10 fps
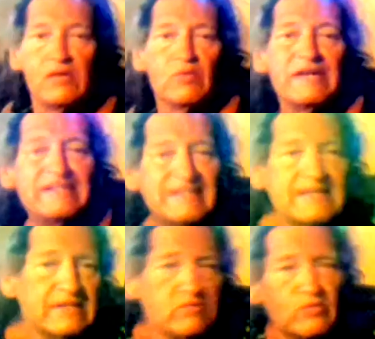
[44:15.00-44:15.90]
we did
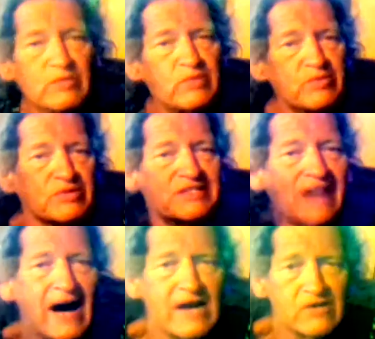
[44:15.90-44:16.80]
it when we were
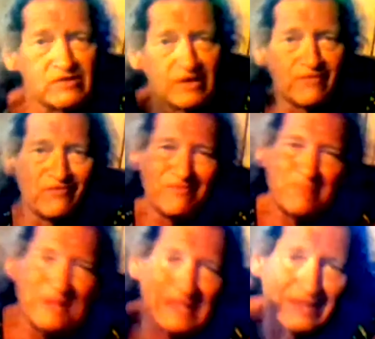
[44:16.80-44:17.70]
tired of
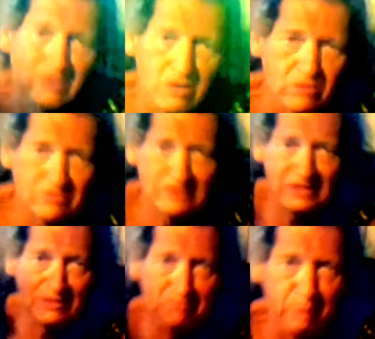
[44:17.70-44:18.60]
being lonely
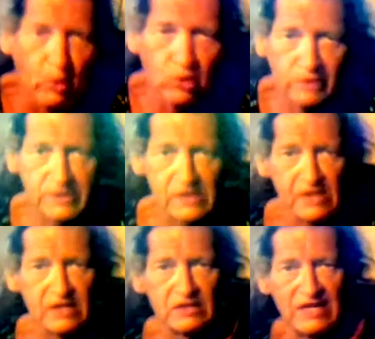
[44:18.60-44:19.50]
and bored
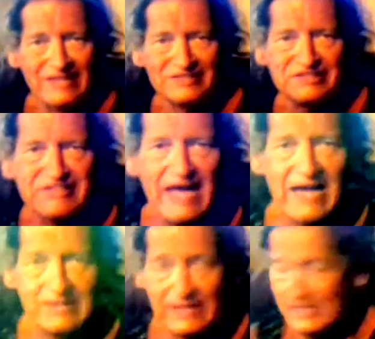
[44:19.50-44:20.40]
and
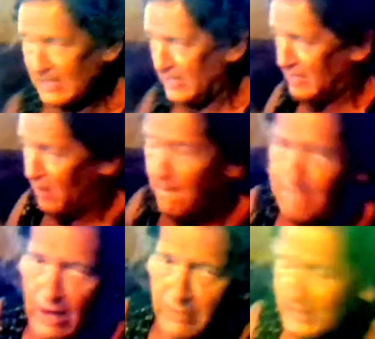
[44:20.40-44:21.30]
stagnant and
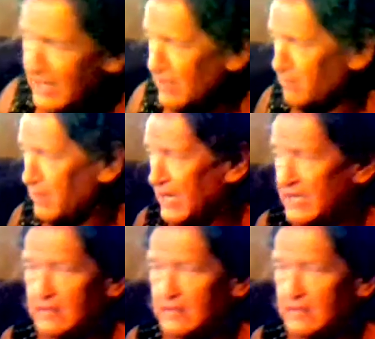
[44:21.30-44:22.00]
abominated by it.